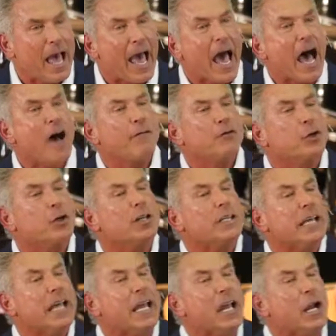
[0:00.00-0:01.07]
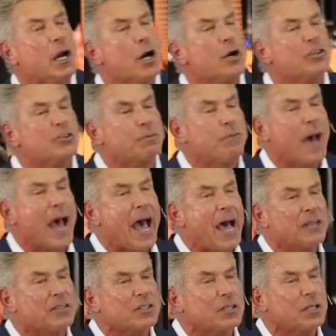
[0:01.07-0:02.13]
After years
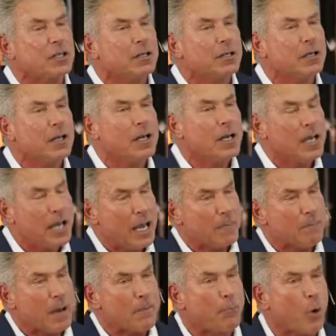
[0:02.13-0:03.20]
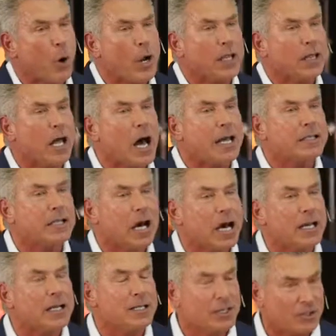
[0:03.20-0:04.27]
passed, and my boy Lot
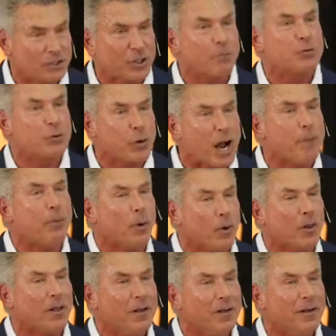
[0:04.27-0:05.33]
got into some trouble.